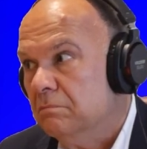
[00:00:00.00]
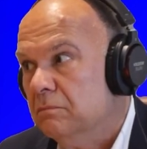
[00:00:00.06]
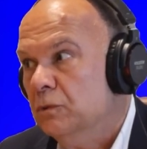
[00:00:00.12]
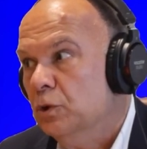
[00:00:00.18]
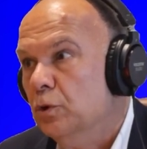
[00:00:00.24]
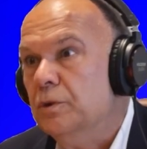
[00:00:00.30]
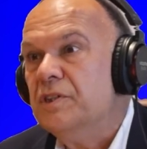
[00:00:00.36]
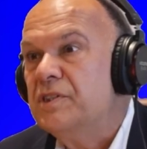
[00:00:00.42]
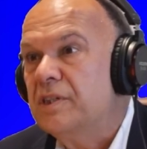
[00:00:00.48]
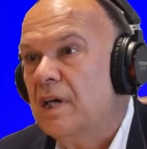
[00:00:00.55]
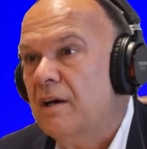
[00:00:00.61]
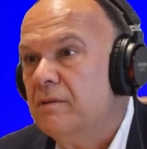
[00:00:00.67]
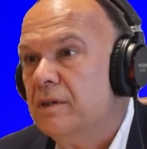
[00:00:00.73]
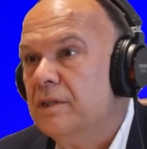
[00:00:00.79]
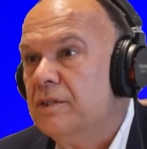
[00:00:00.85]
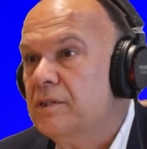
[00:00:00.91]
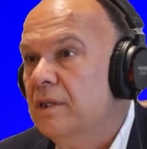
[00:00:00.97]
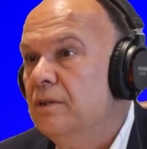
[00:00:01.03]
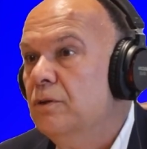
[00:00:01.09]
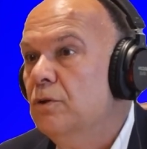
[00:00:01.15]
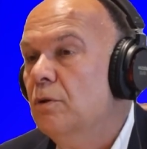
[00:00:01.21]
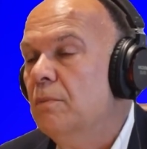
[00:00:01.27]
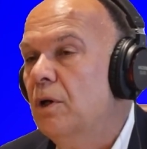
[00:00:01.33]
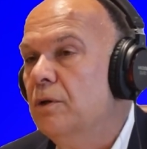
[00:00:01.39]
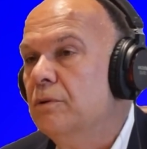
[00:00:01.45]
new discoveries and
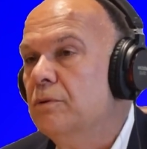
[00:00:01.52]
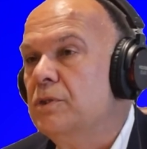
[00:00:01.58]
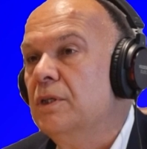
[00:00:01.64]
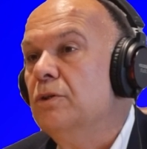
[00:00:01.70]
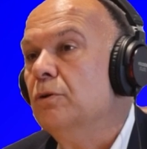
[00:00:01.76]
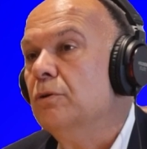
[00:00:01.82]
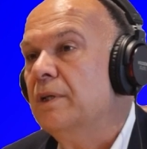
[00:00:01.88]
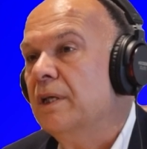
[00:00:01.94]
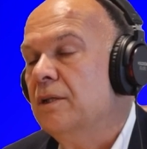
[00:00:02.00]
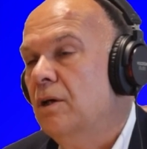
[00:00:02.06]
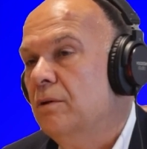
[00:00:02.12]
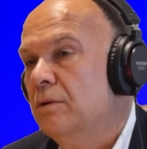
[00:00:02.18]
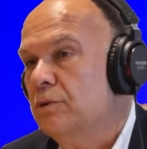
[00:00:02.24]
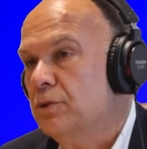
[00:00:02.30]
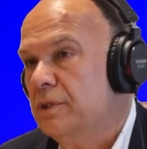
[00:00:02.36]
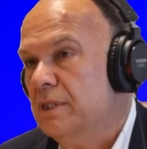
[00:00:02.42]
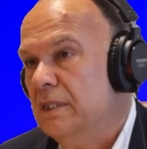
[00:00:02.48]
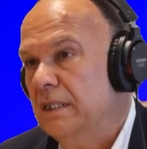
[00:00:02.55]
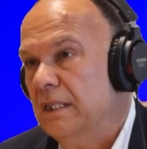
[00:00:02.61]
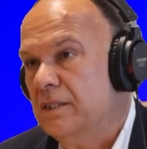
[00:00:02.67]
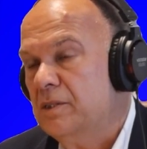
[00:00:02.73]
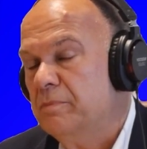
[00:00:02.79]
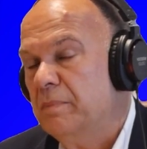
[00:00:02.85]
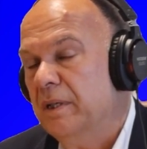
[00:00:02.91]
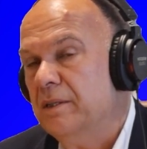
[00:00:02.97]
new models and new technologies in
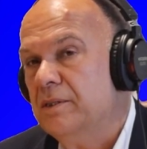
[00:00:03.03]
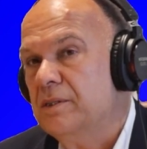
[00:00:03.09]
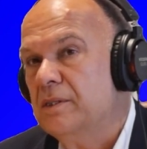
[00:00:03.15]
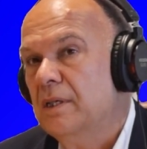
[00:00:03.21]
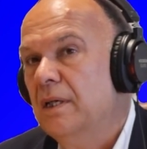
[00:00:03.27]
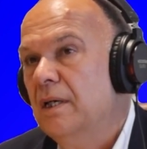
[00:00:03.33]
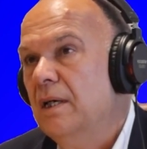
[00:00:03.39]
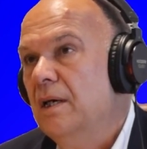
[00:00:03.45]
that space.